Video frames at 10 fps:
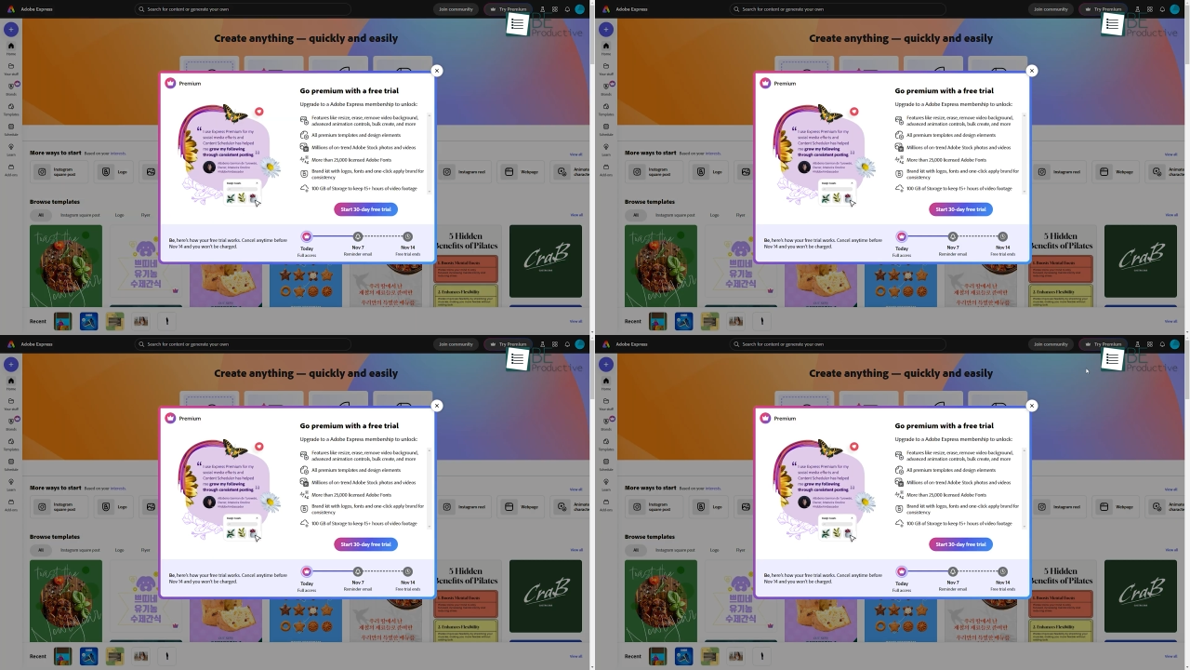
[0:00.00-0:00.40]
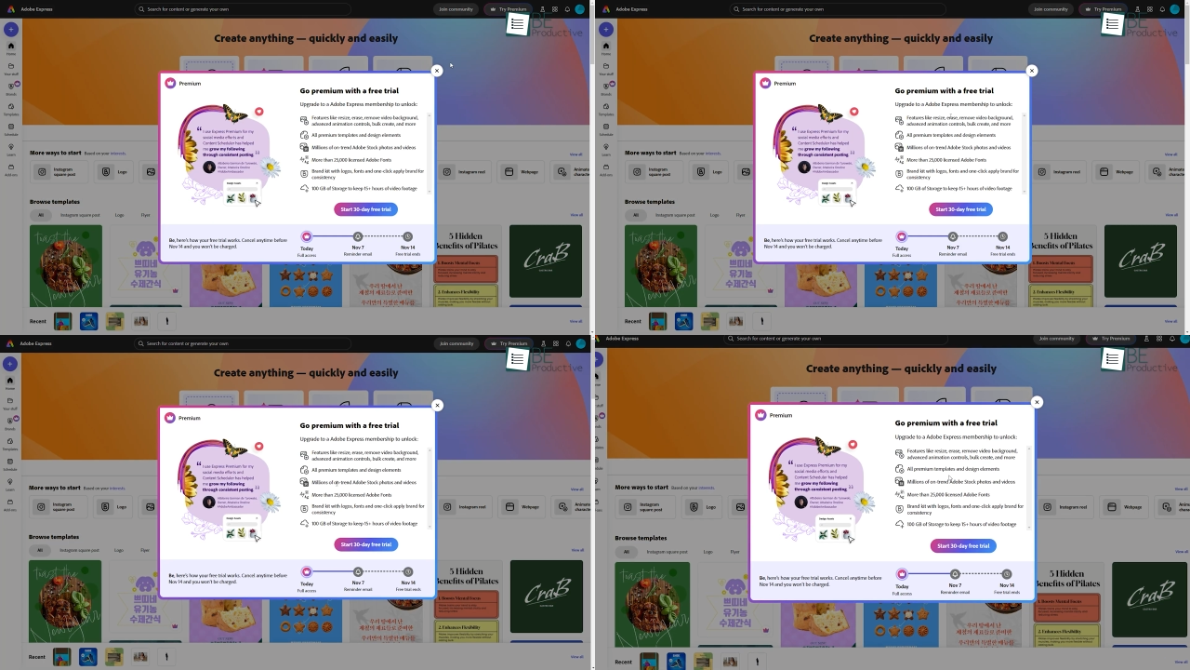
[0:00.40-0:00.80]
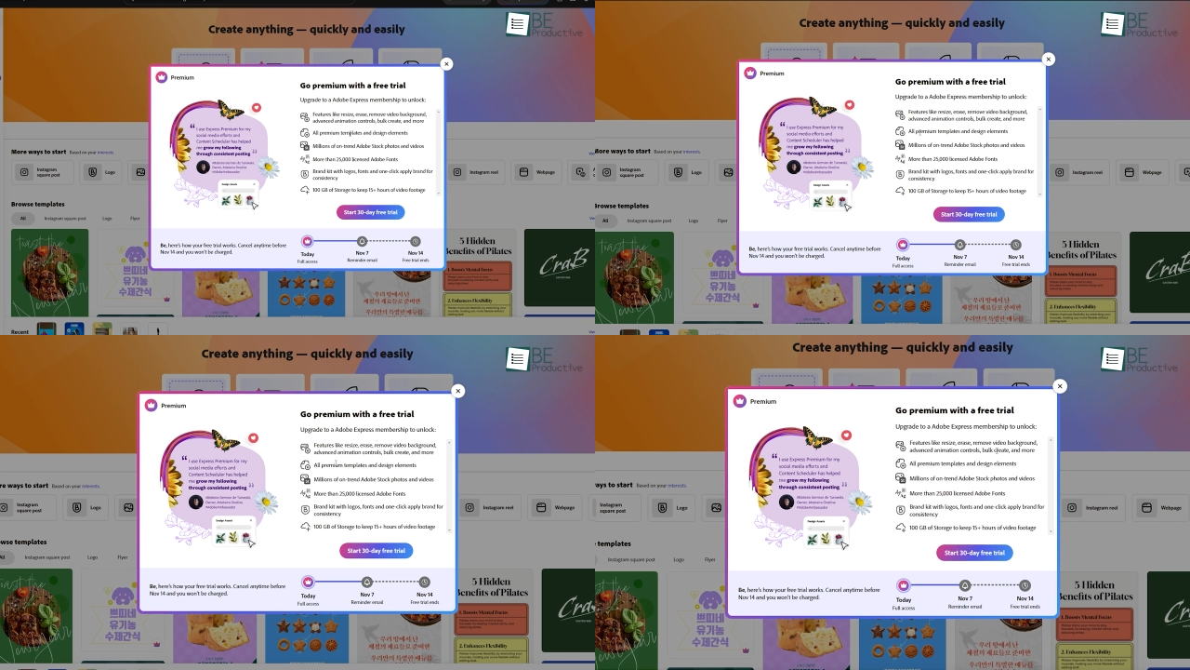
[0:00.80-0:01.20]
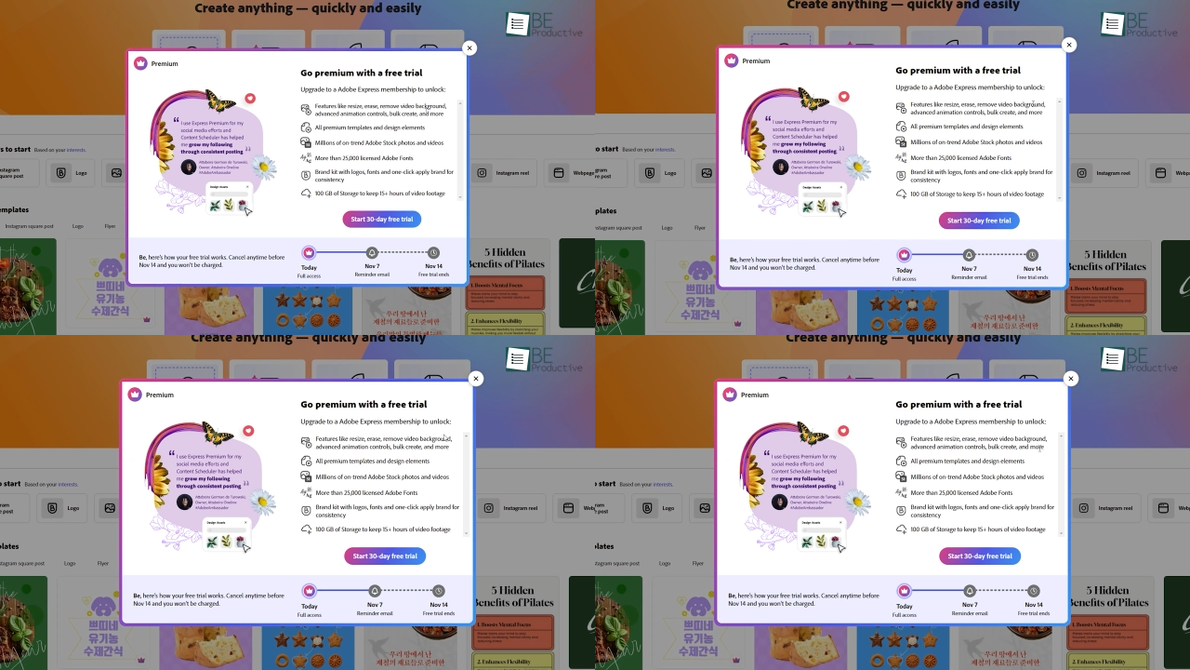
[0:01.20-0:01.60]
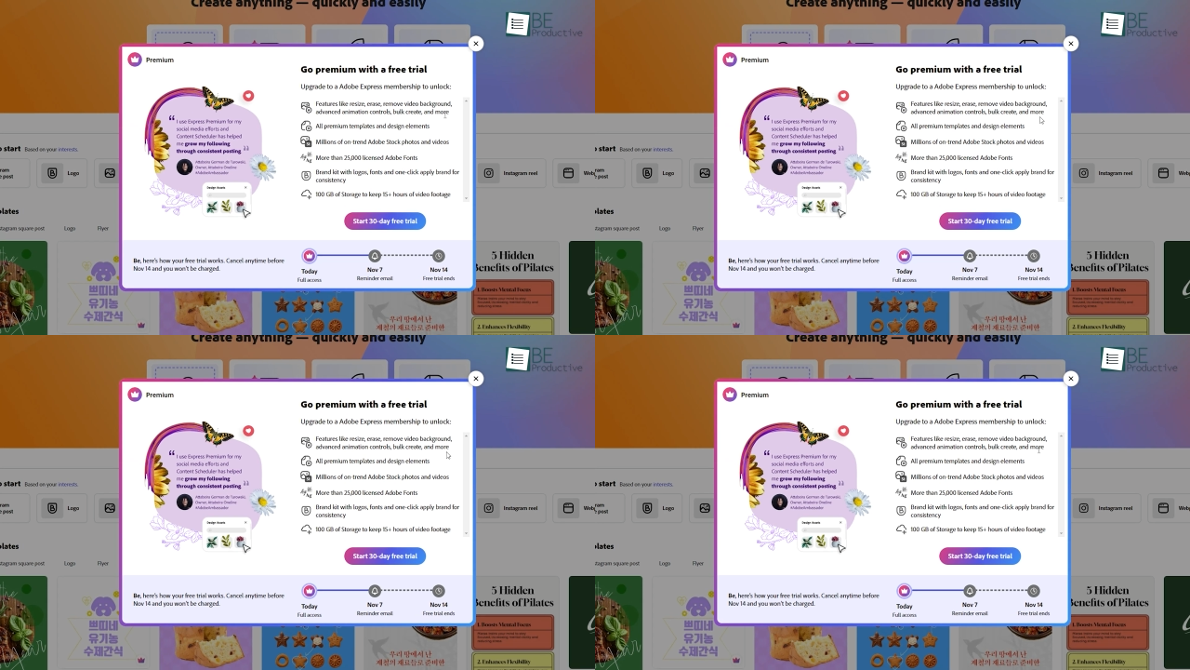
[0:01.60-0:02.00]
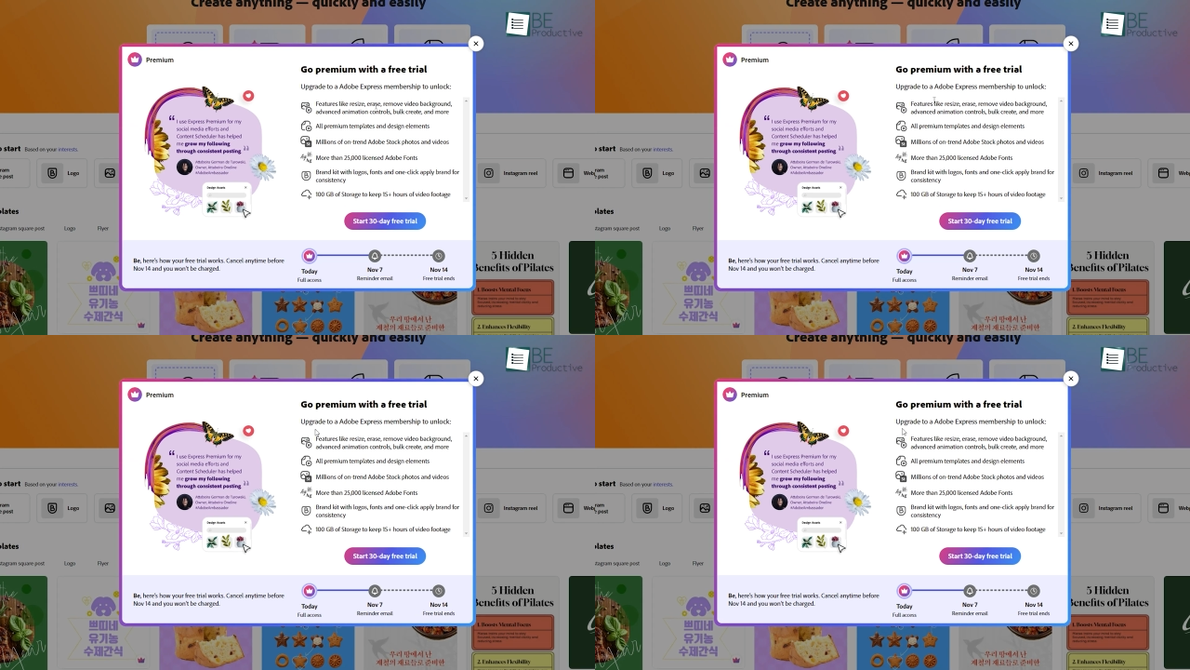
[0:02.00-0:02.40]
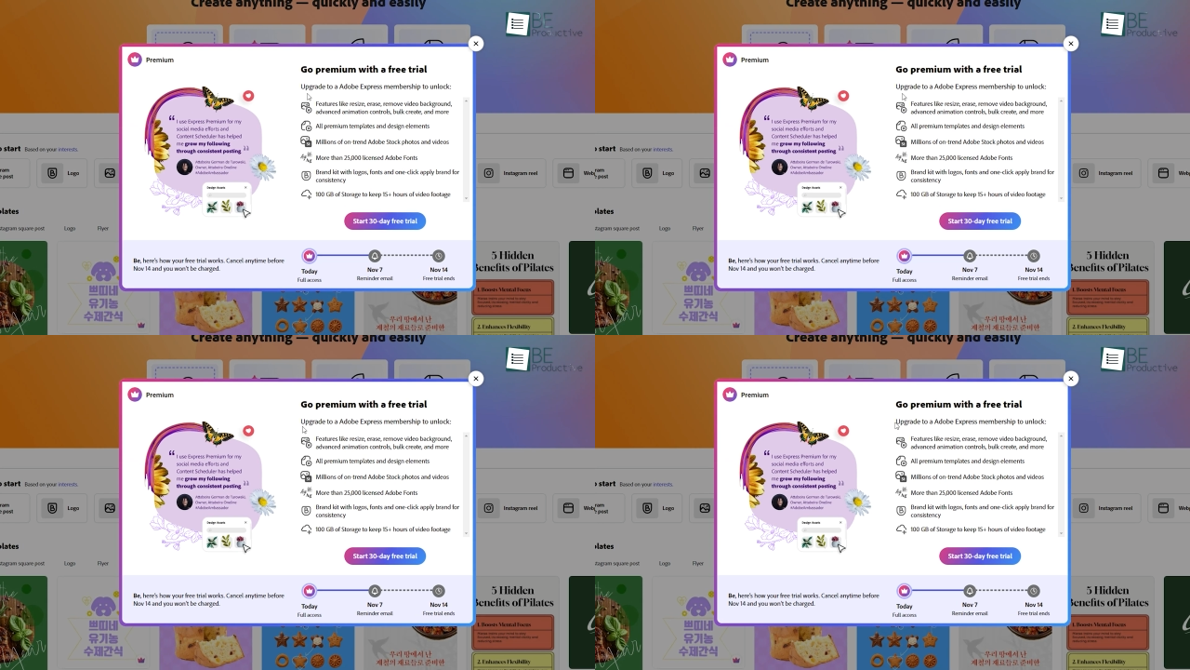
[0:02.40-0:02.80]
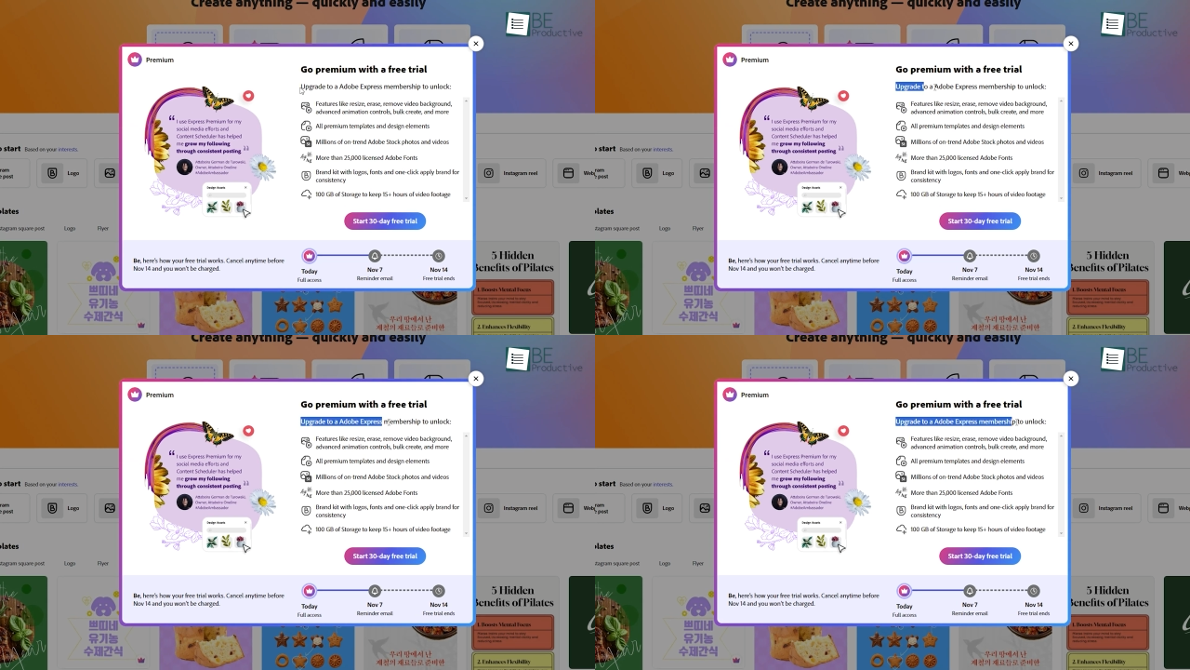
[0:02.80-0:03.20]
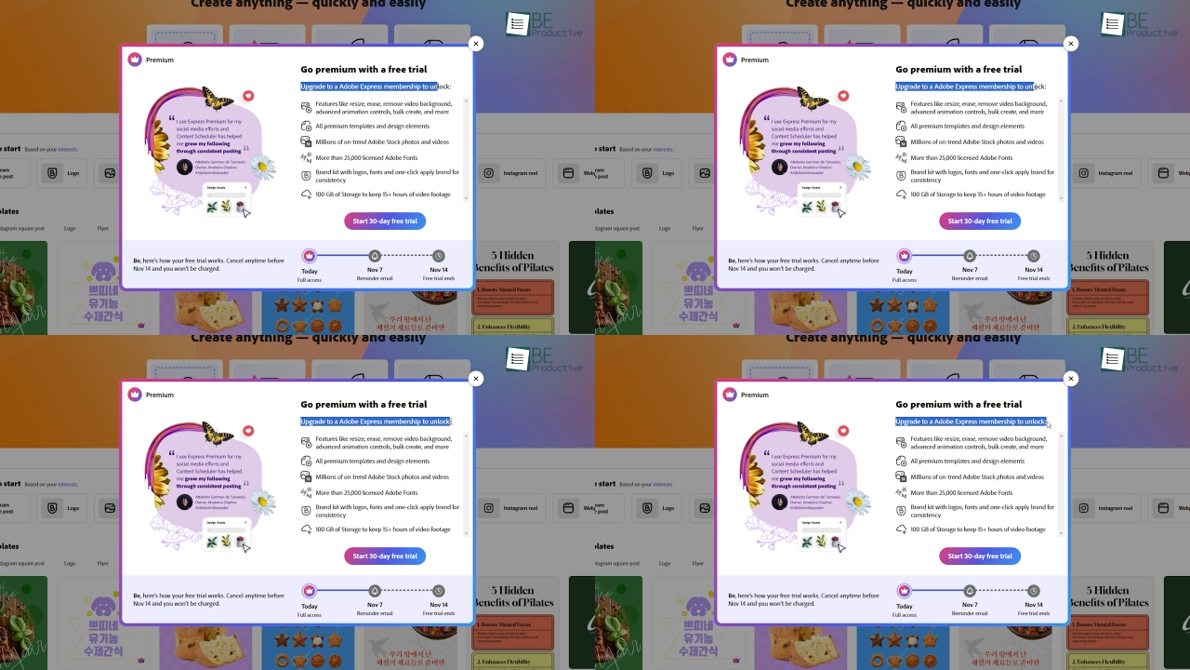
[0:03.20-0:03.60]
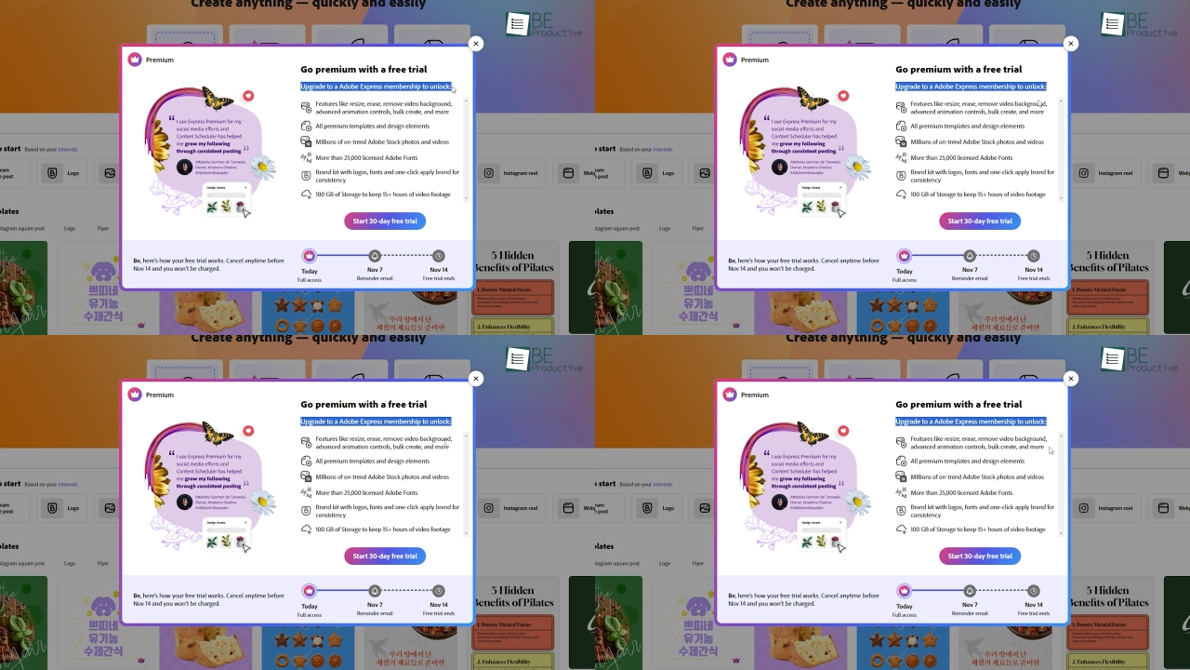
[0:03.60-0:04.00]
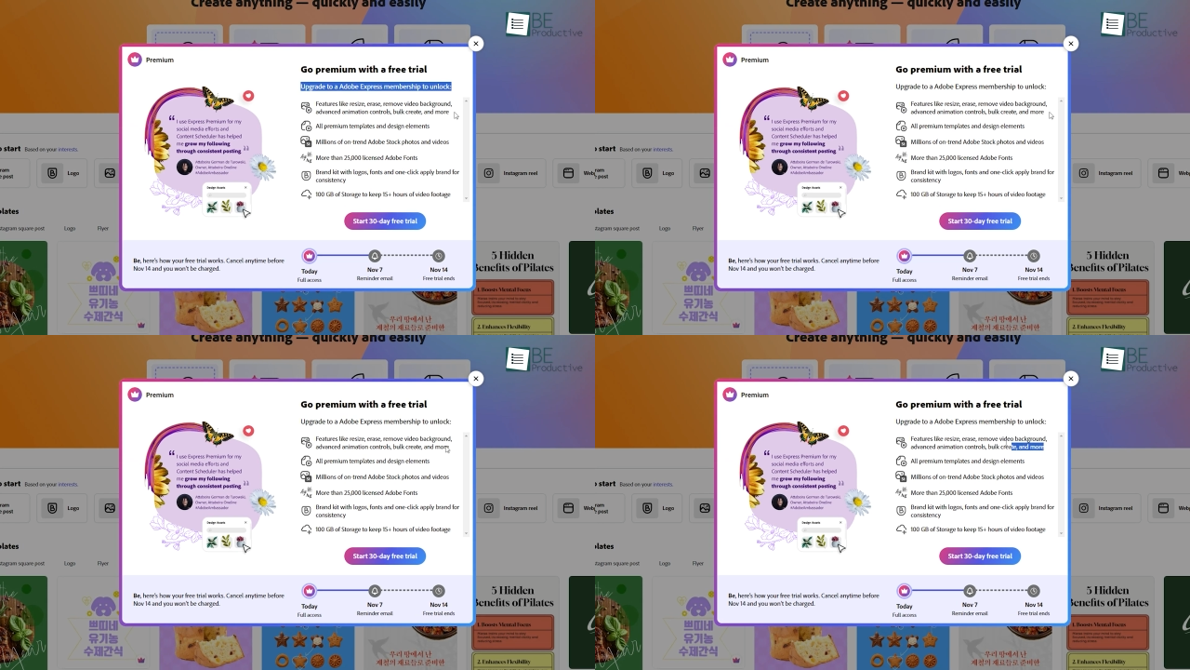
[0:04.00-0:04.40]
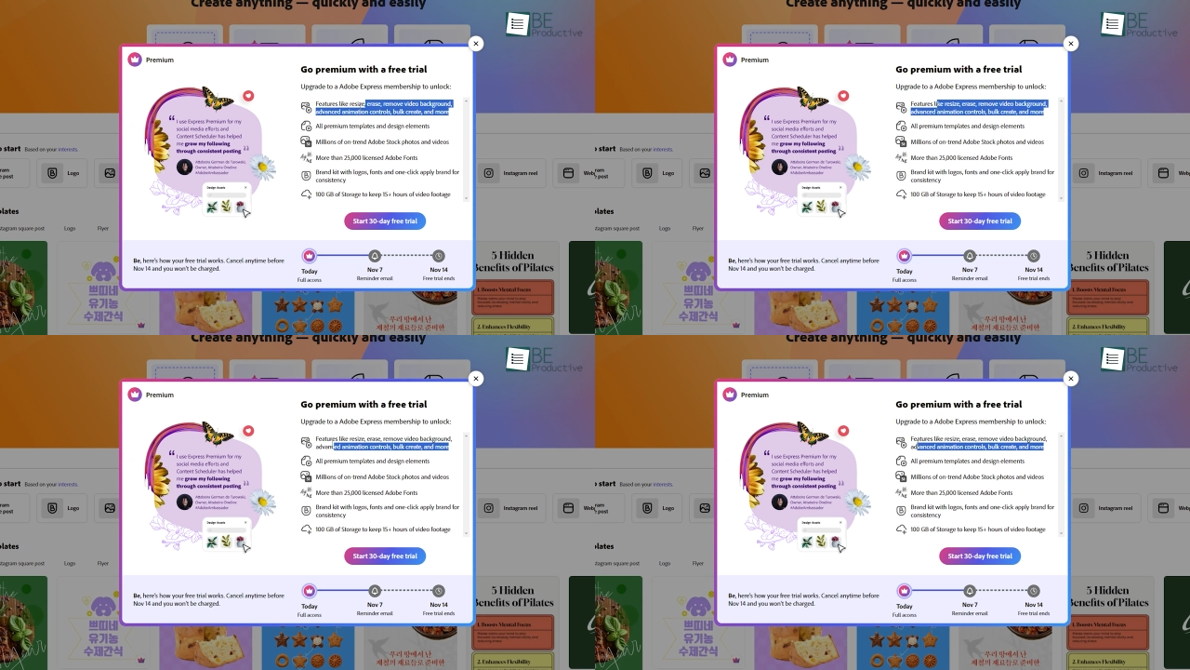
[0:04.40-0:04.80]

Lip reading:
No face is visible, so there are no lips to read.